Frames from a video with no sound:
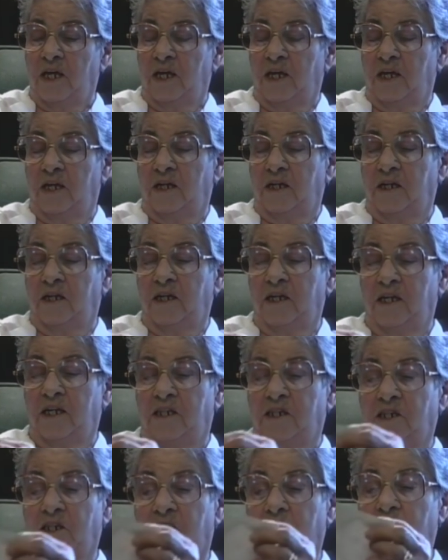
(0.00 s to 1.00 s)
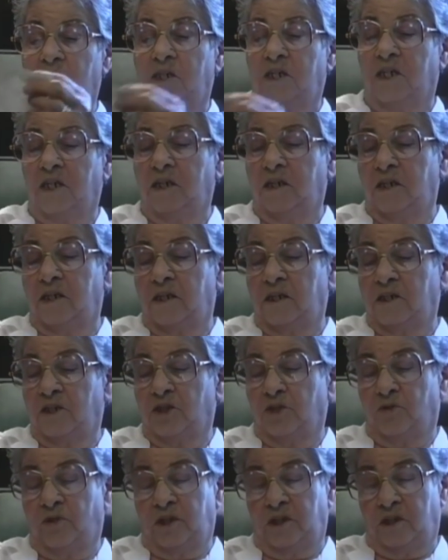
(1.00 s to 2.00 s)
And he asked him to take it,
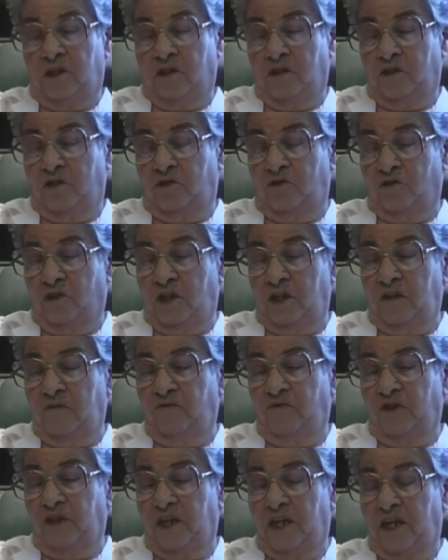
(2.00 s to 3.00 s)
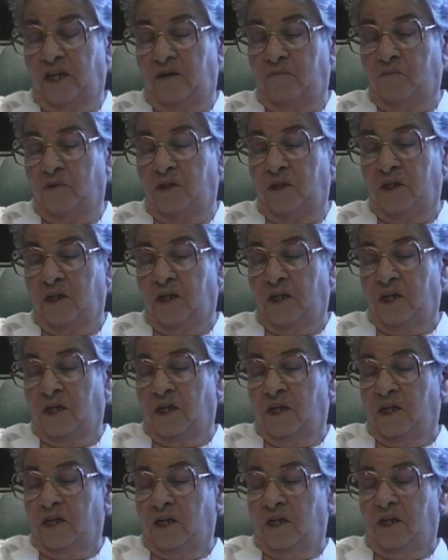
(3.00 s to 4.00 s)
so he took the training for that. But
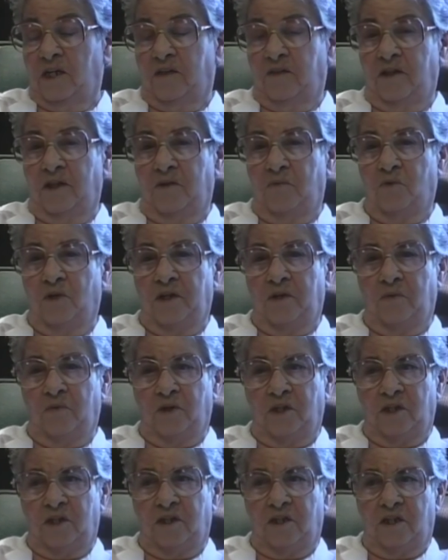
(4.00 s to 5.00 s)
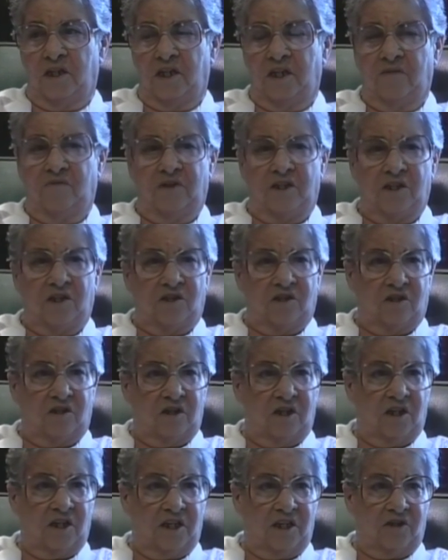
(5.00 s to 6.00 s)
then when he went in the Navy, he
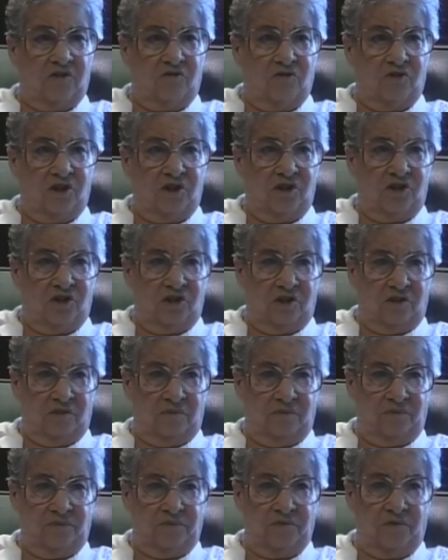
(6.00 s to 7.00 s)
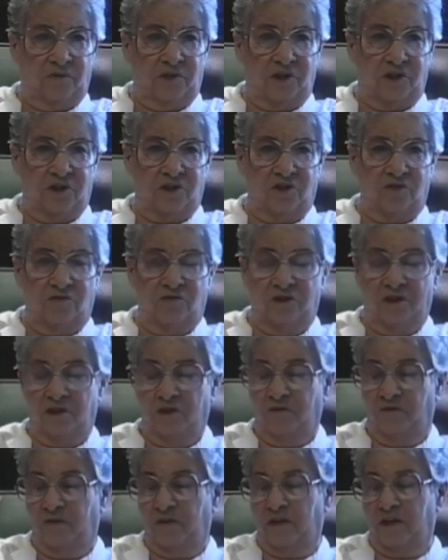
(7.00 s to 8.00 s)
studied electrician. Went to school a
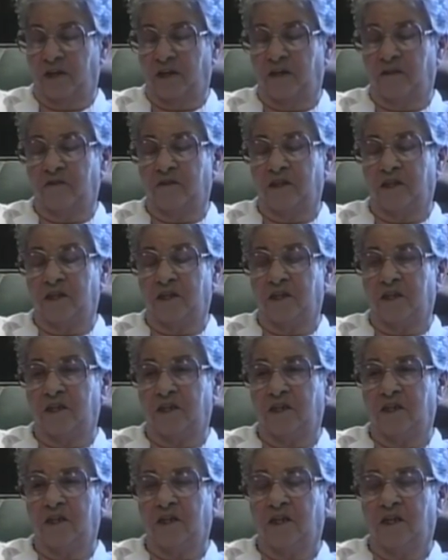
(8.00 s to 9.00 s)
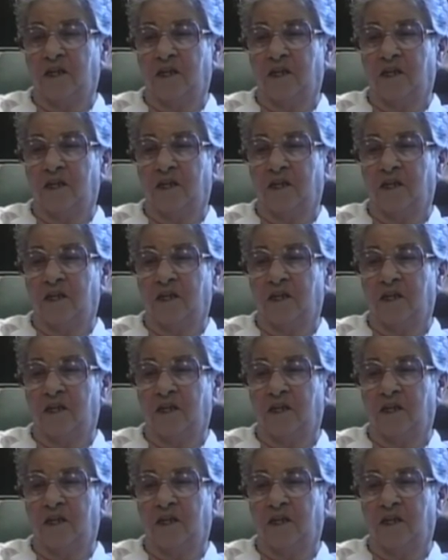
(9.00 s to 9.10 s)
year for that then, and